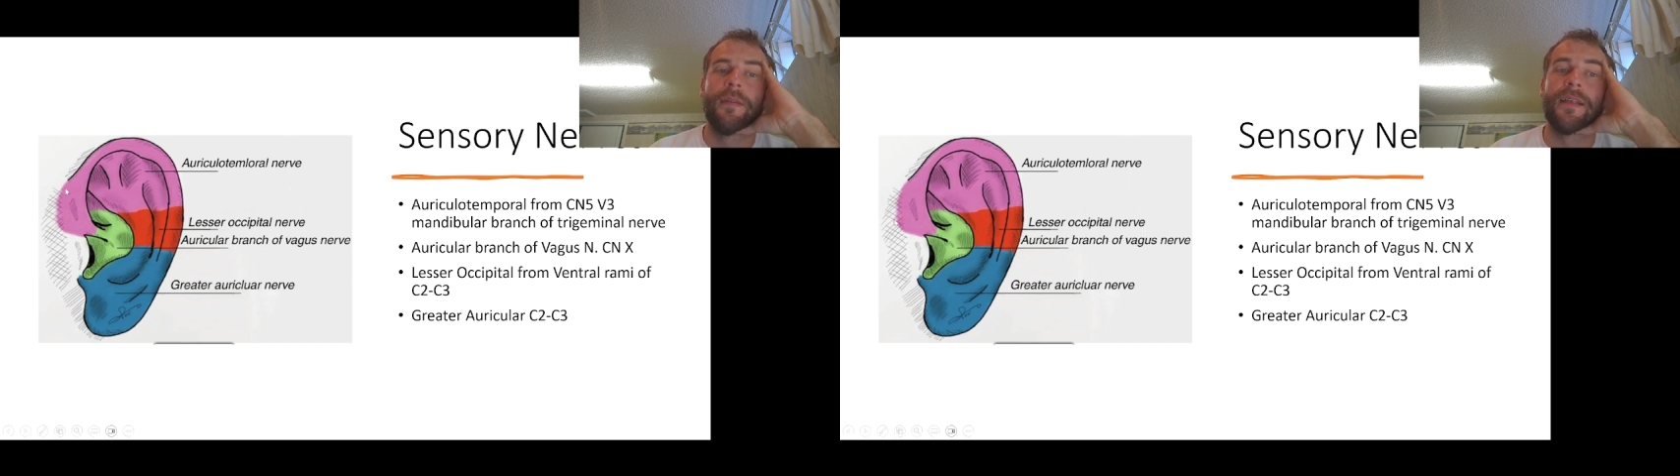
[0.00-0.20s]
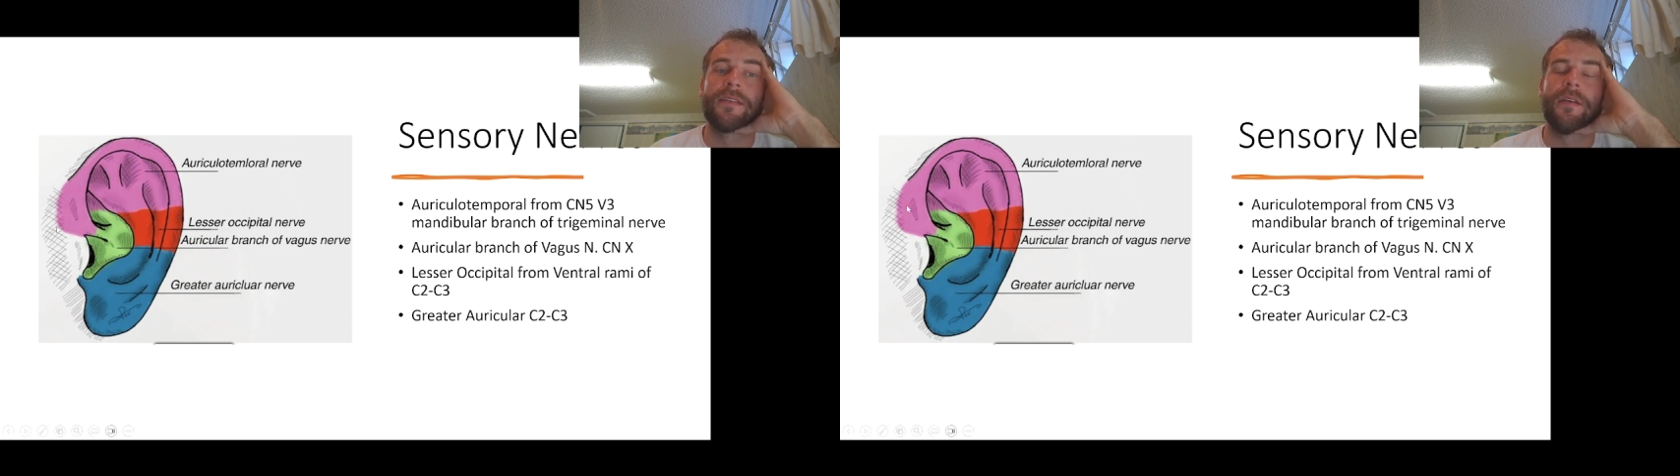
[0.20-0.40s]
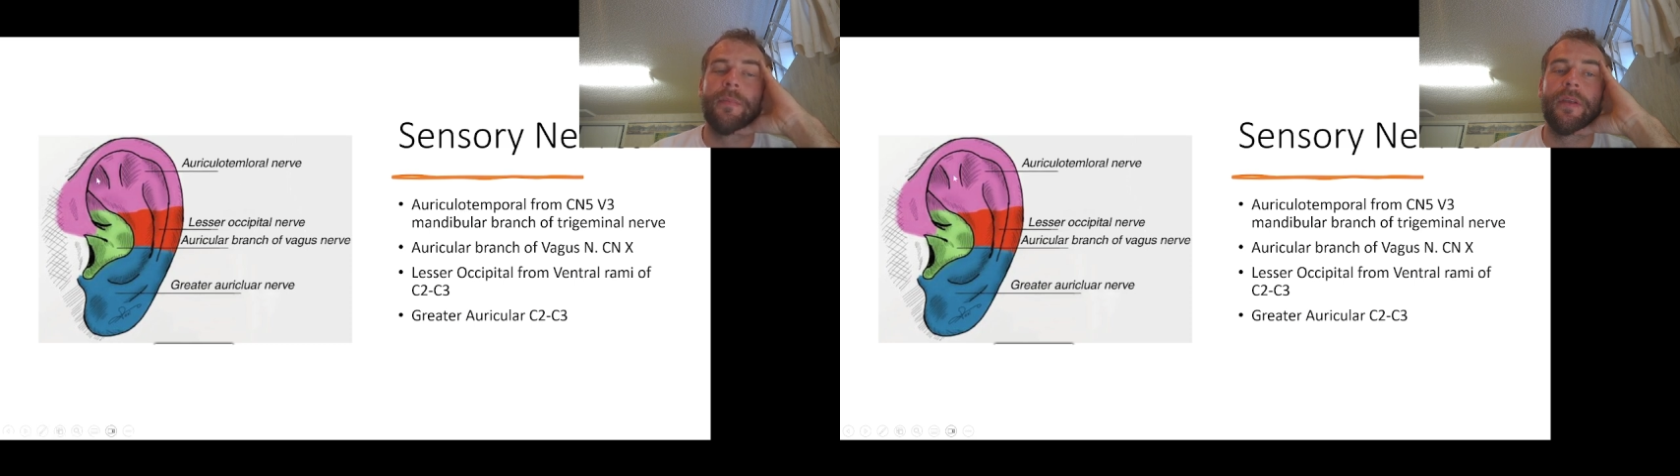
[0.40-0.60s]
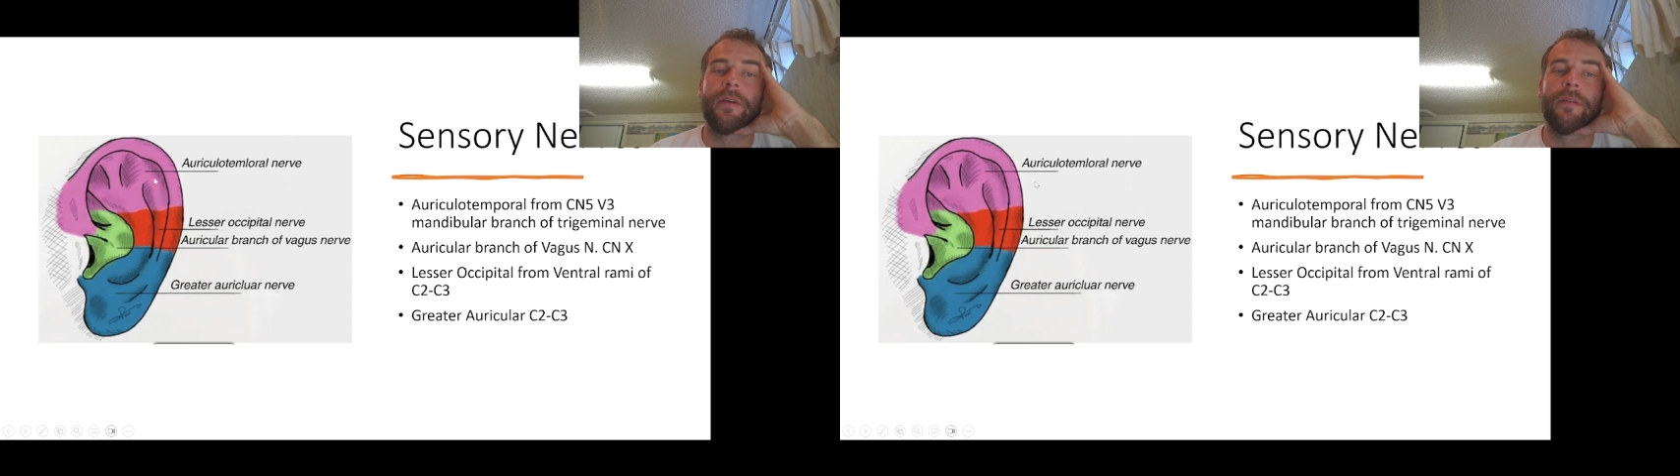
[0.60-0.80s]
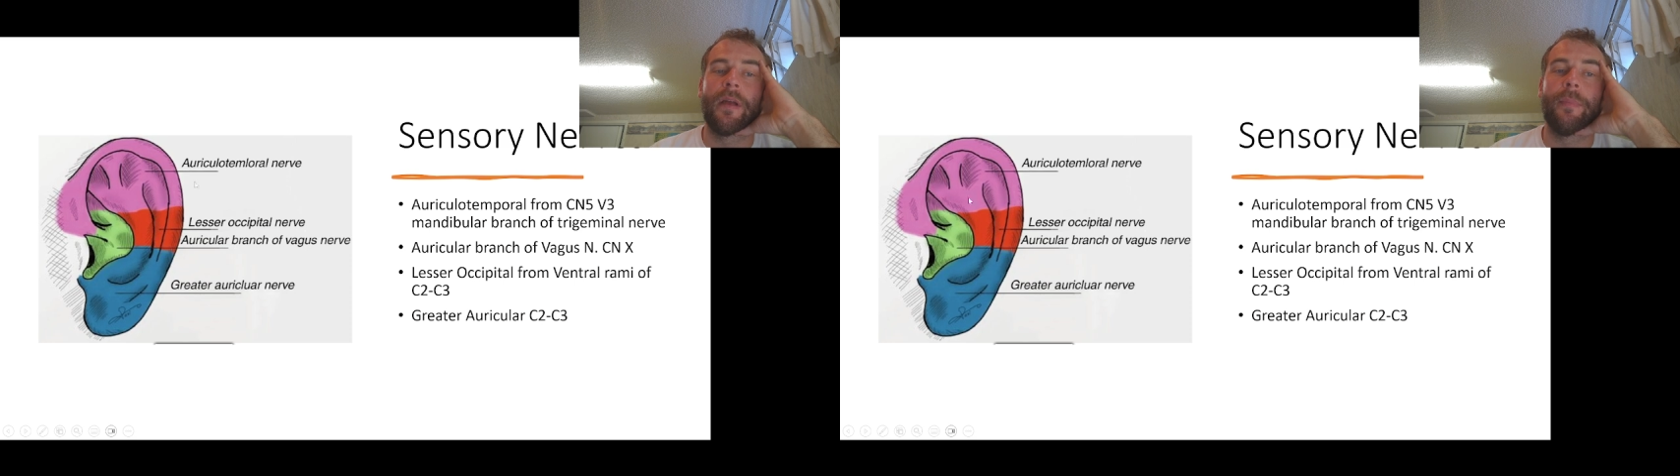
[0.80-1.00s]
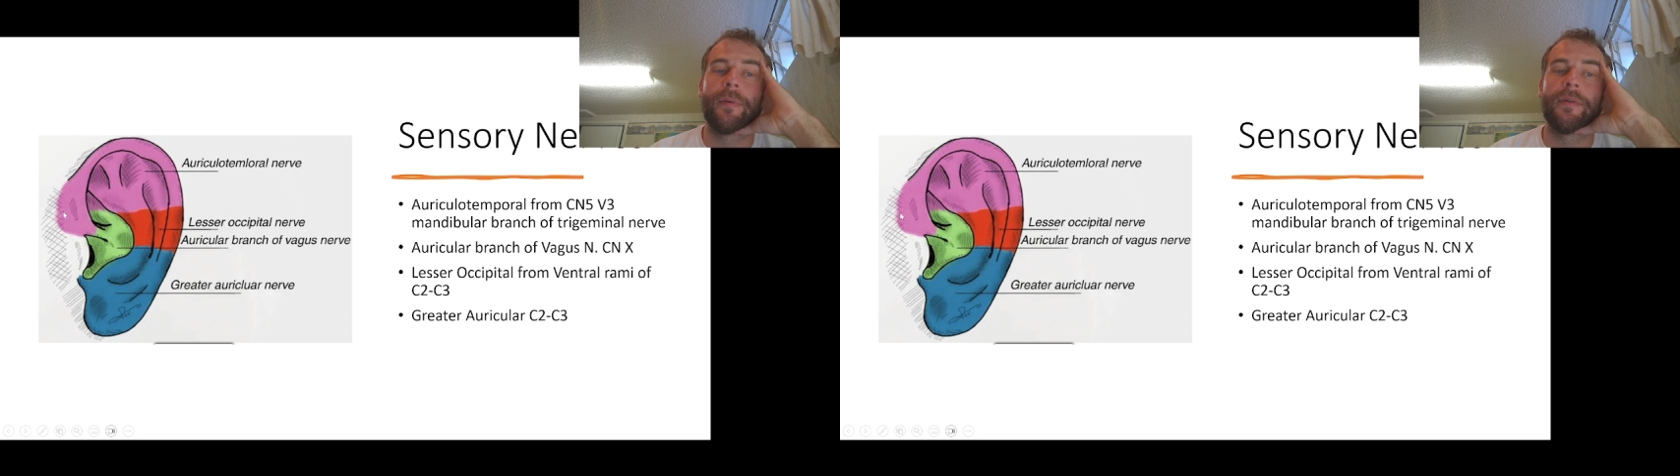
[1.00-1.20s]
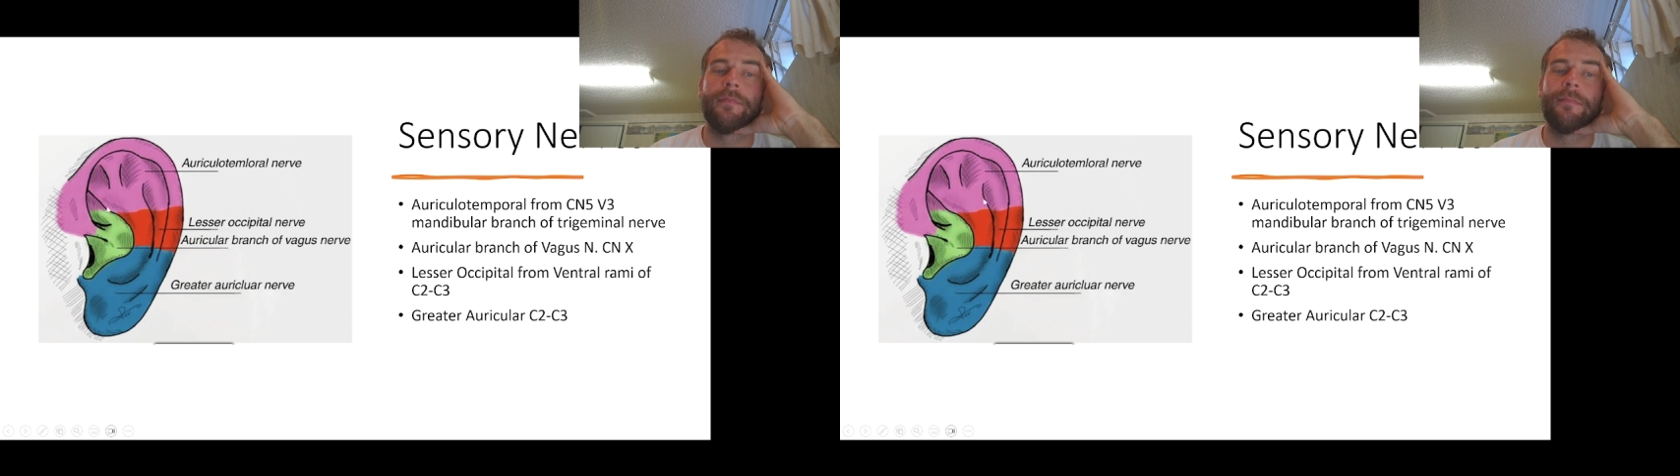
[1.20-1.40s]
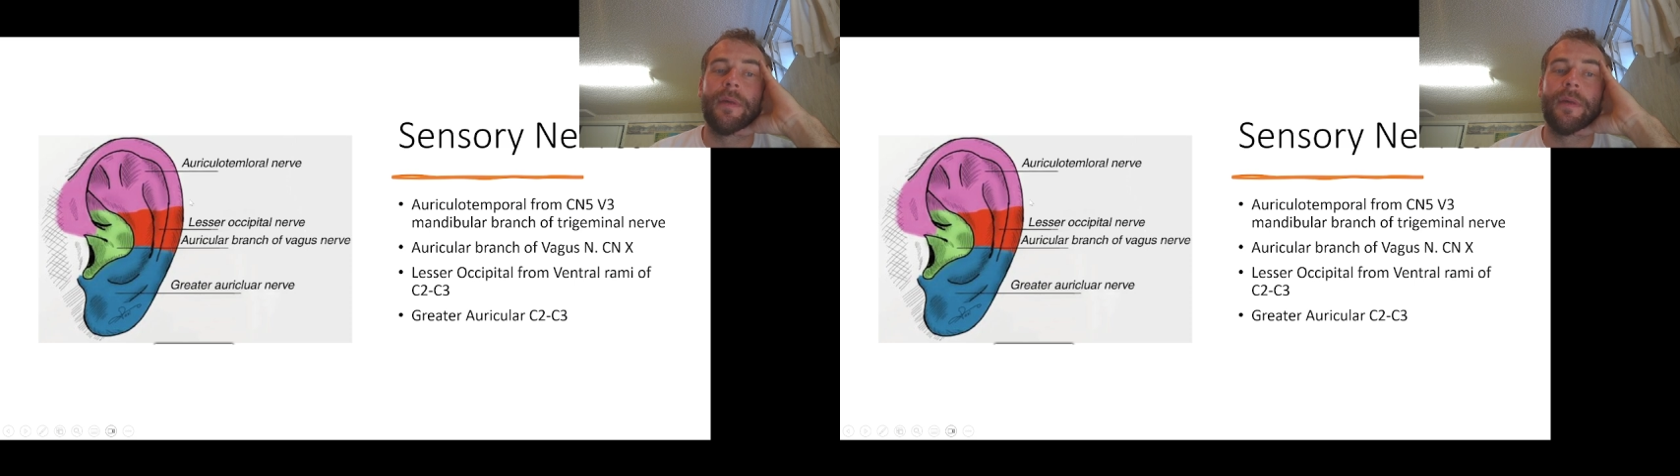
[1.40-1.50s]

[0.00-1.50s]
That's going to be your upper